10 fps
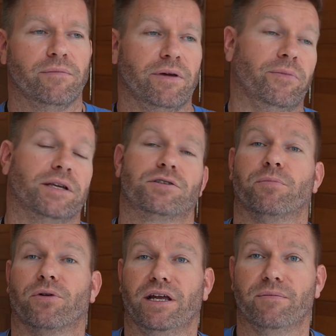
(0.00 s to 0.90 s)
Maybe it makes your
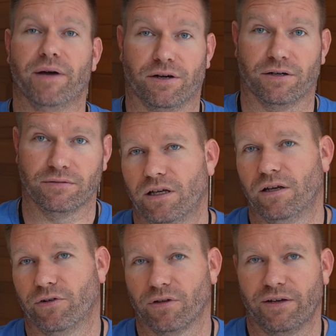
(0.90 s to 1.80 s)
brain better.
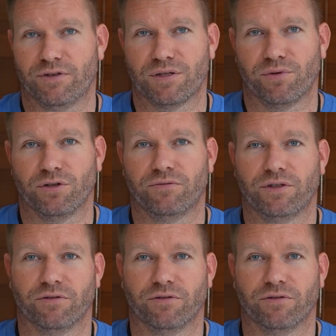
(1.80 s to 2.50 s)
If your life is improved,